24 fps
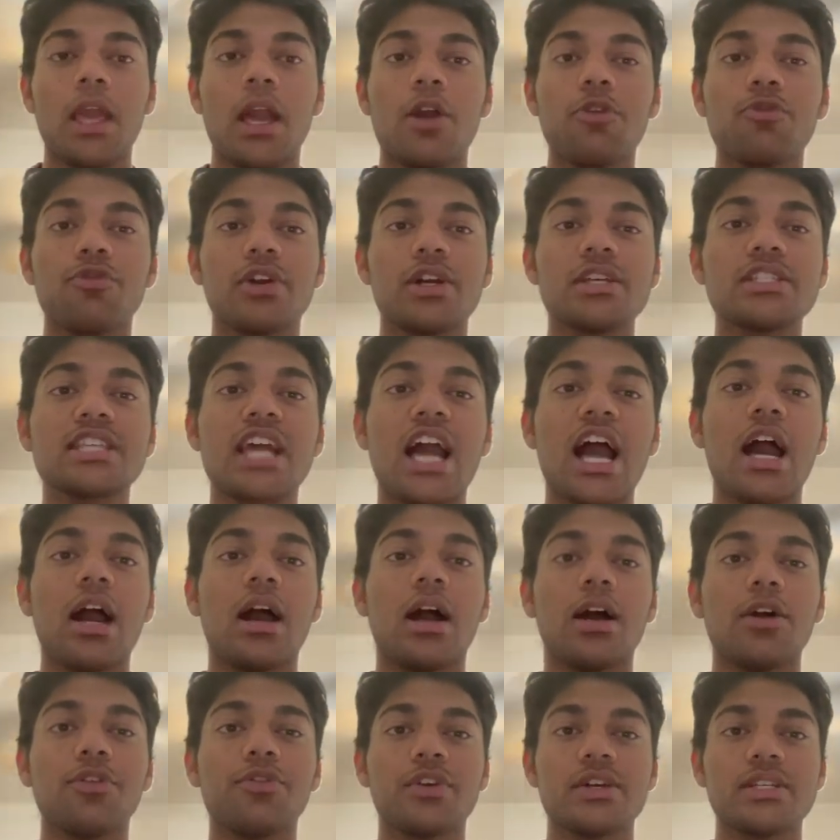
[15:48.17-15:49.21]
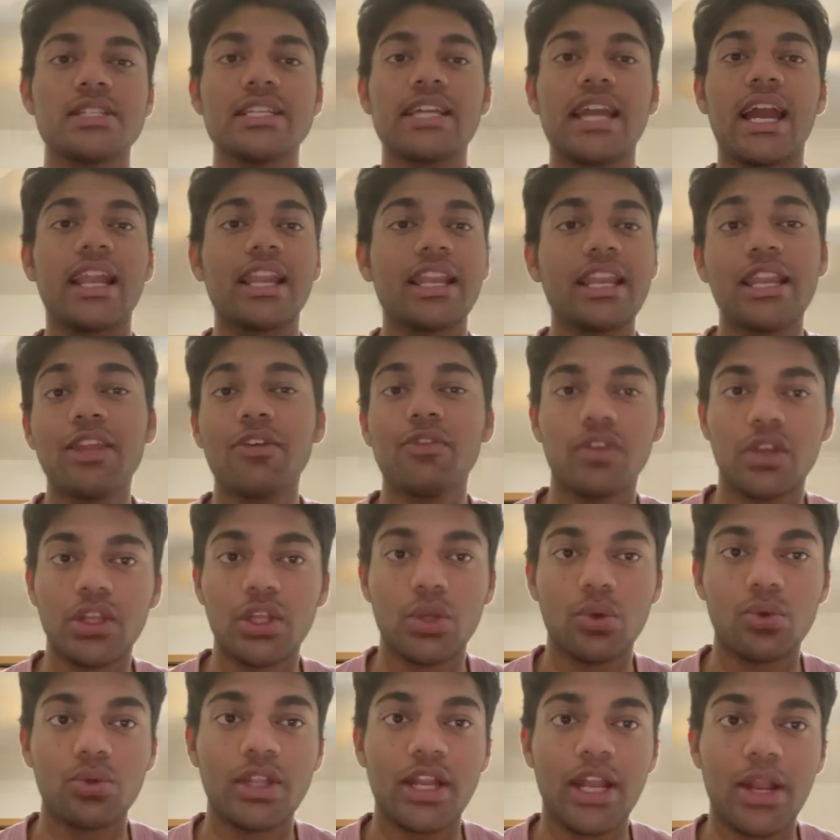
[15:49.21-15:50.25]
first uh, firstly i didn't even
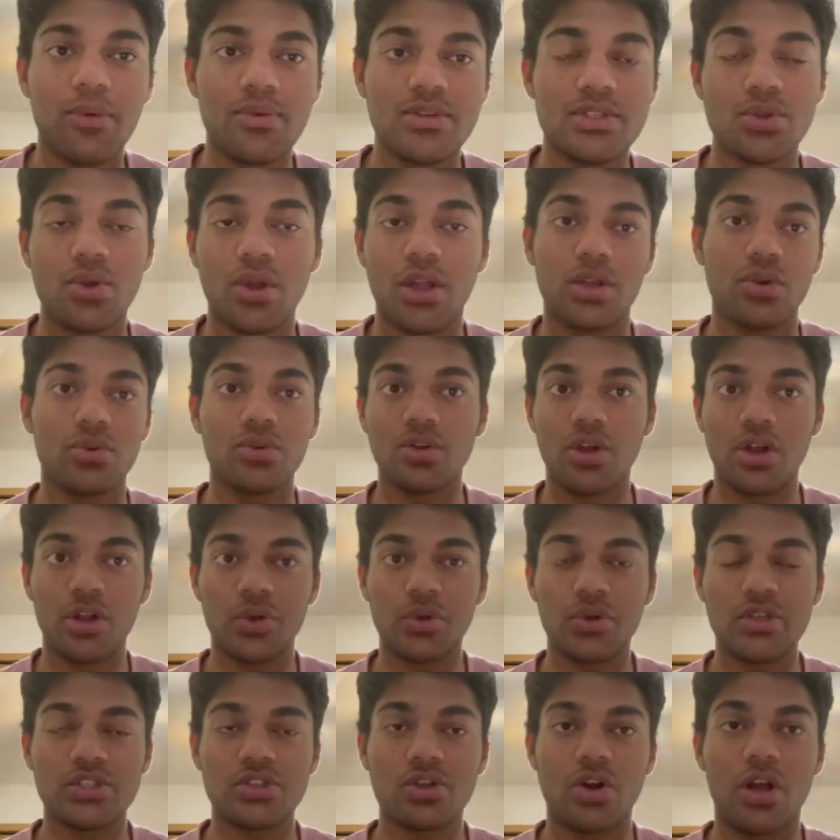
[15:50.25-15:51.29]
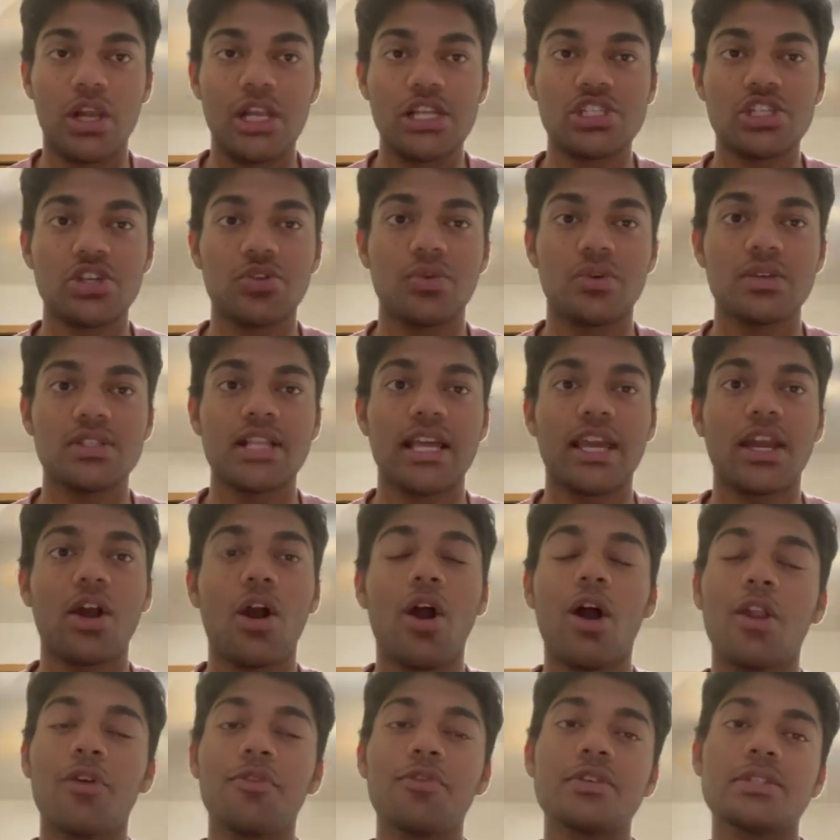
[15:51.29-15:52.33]
knew that i was going to norquest college it was like
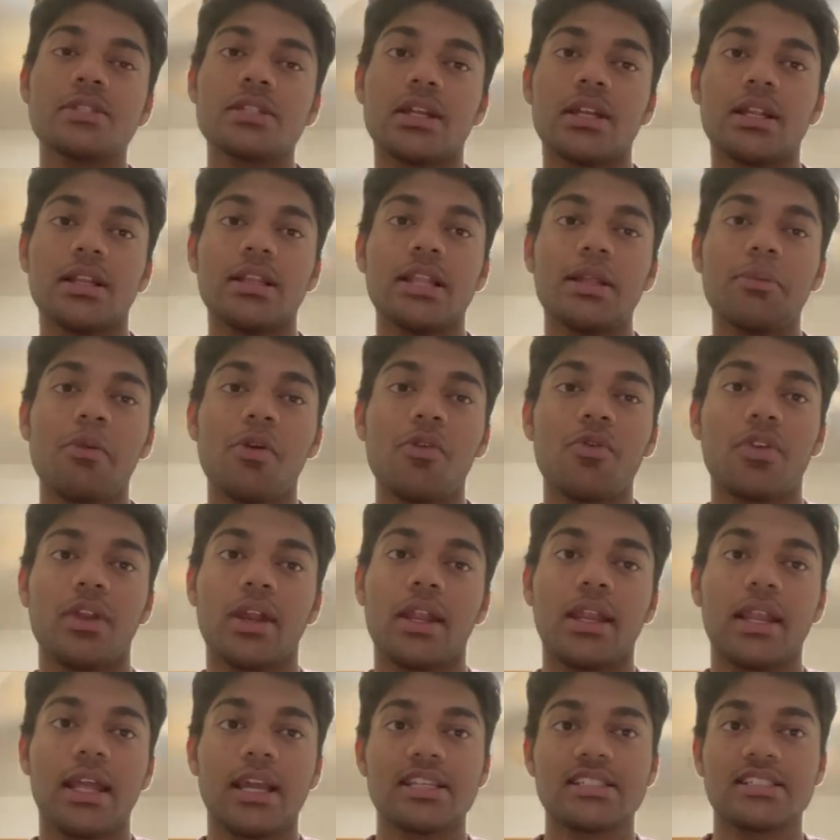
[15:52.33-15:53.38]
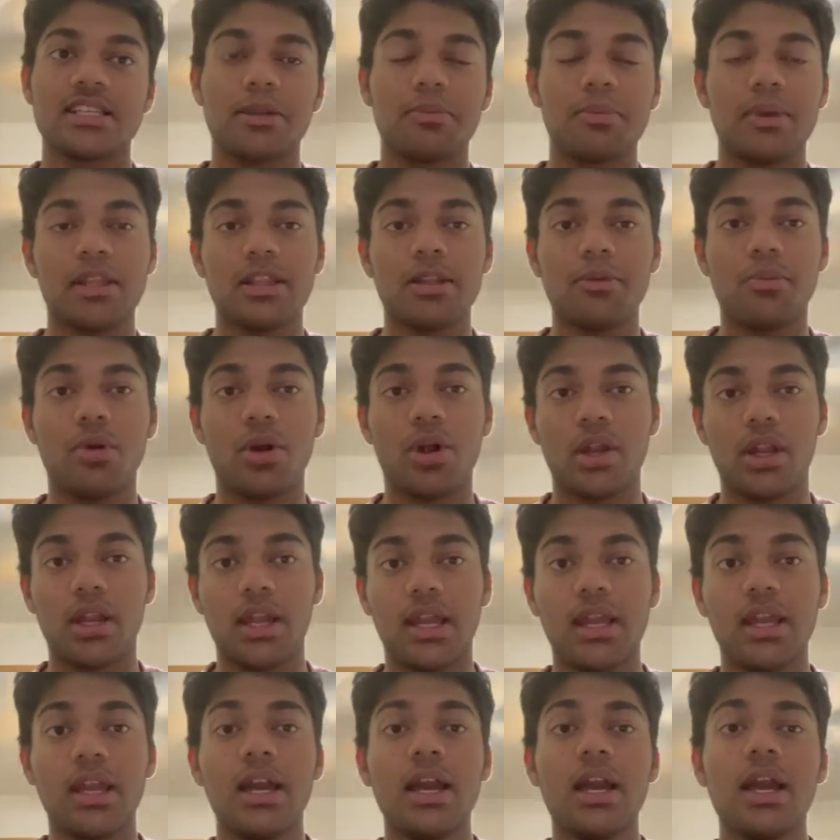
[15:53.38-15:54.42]
all of a sudden that my friend texted me in the
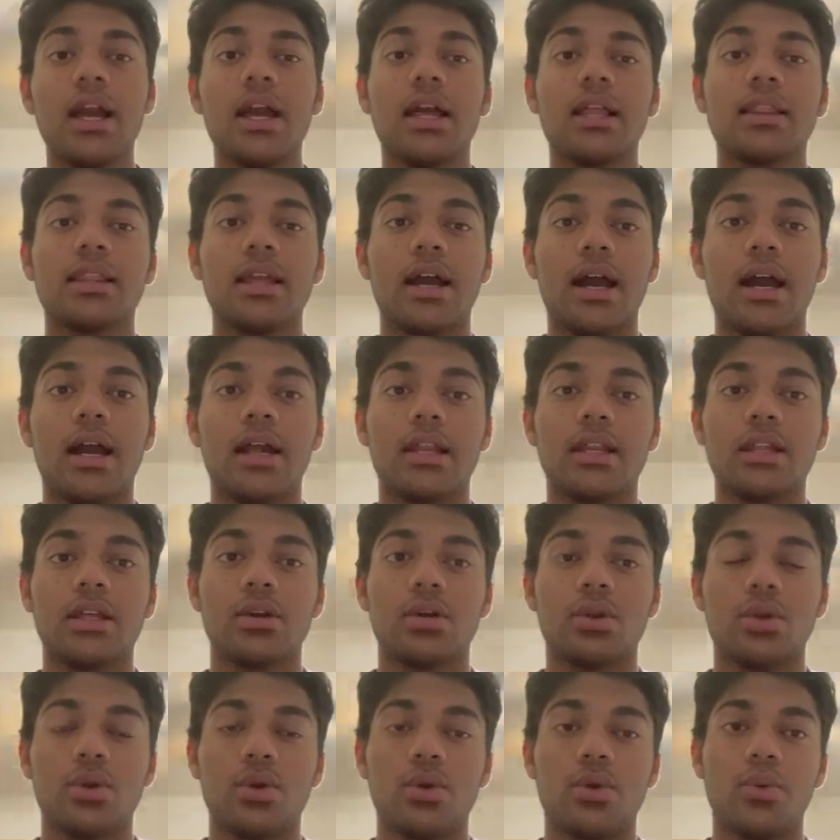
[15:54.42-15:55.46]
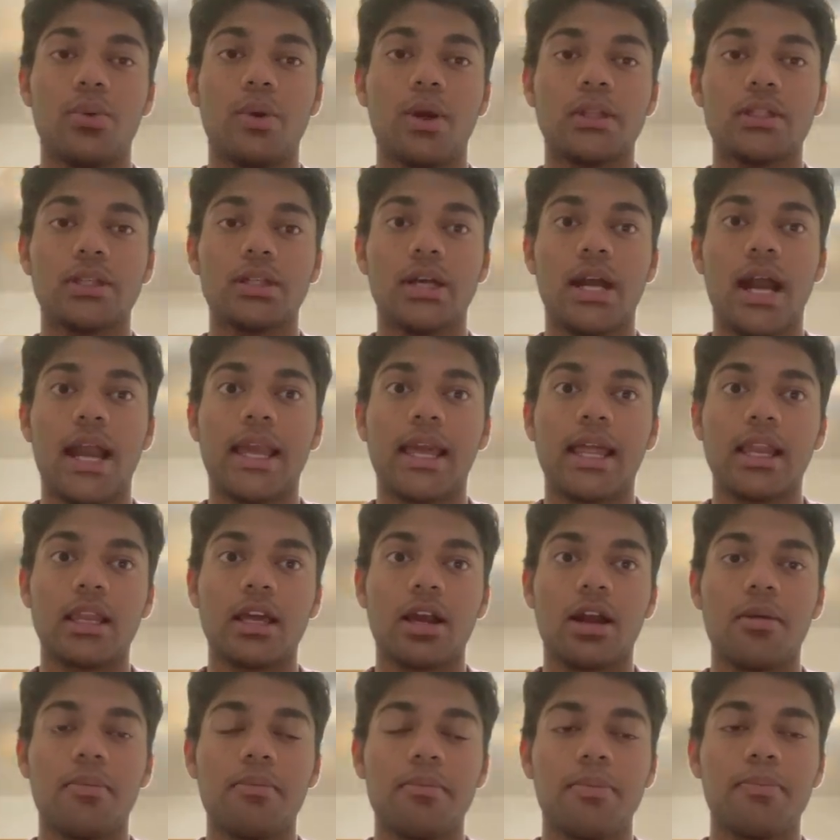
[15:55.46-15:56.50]
morning that you know whether I can
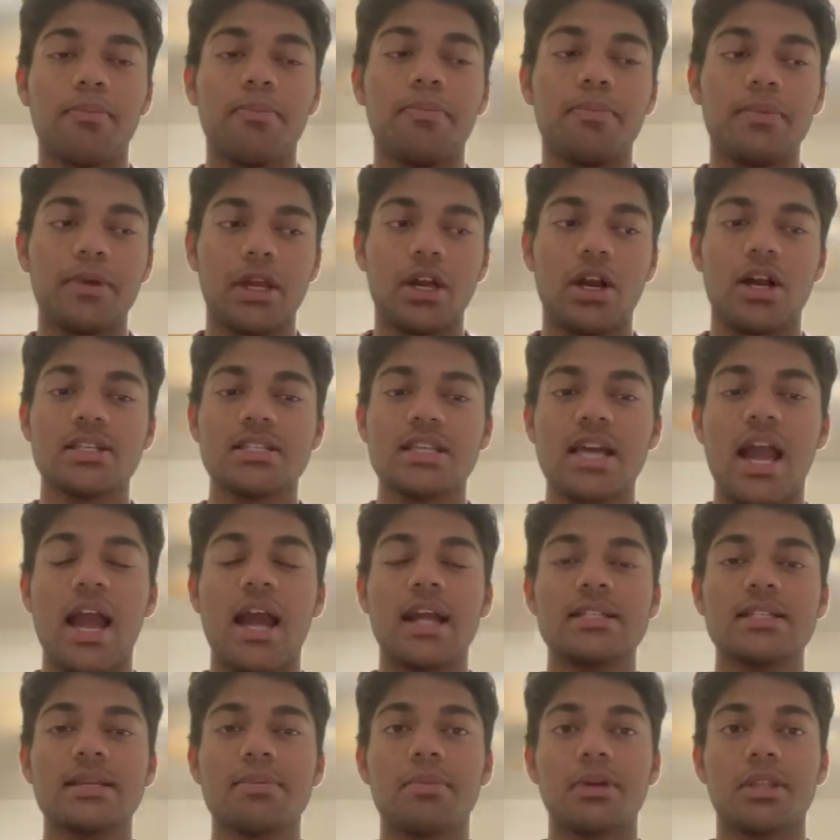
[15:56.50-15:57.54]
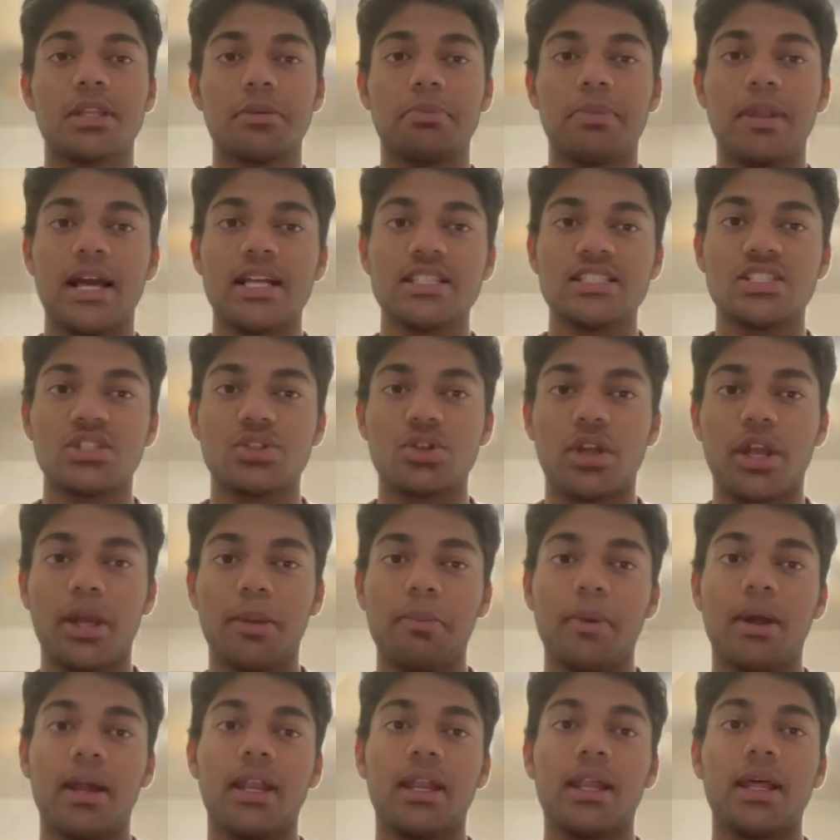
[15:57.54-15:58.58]
come because I had some other plans today
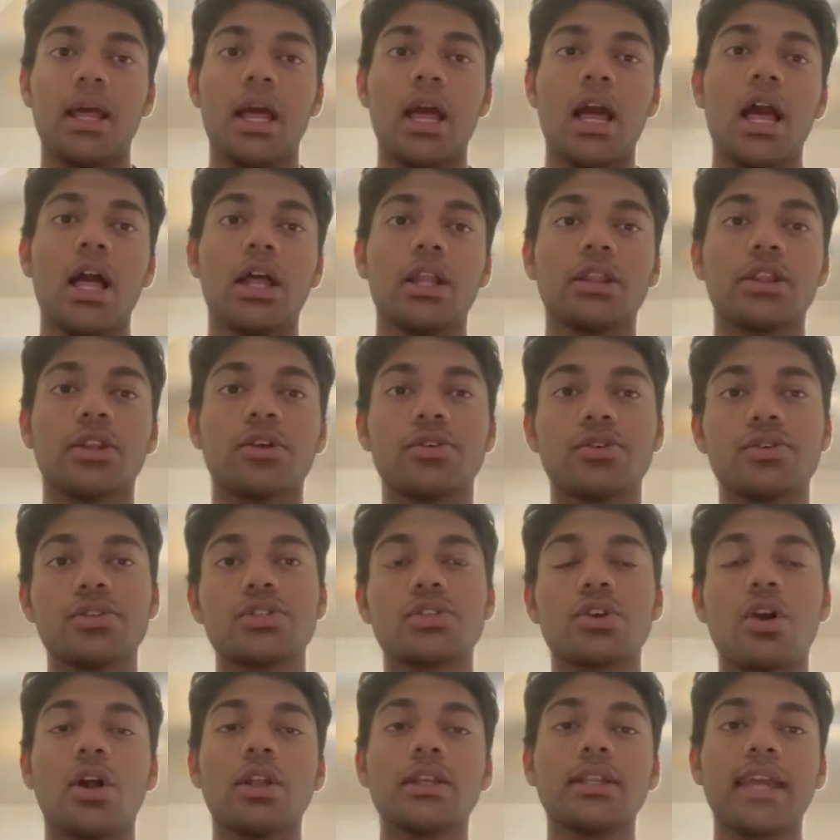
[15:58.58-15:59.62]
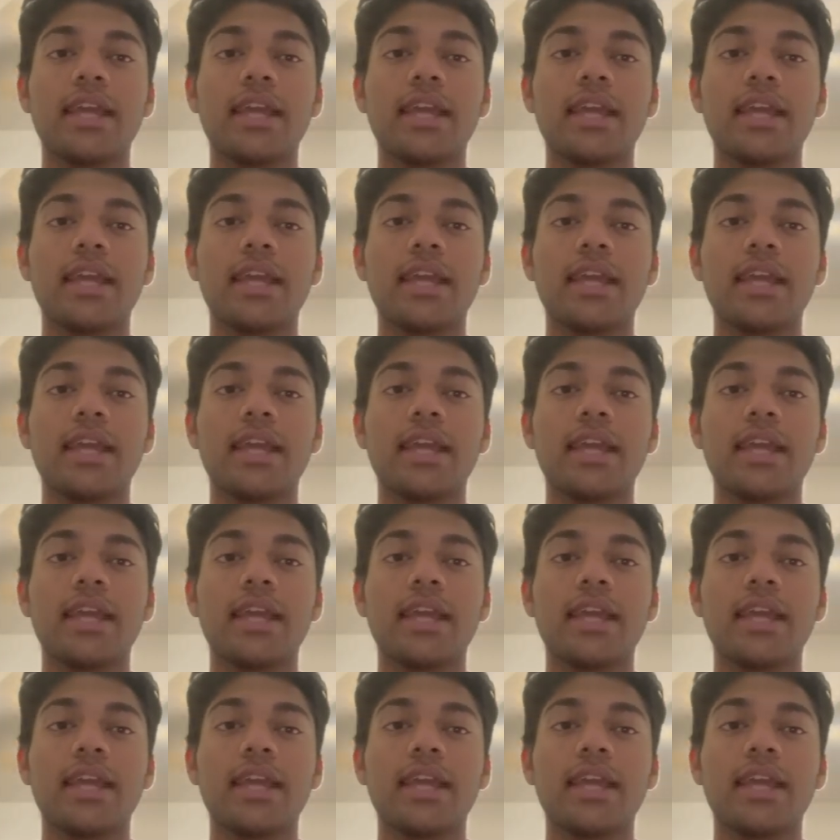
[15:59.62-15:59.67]
but those got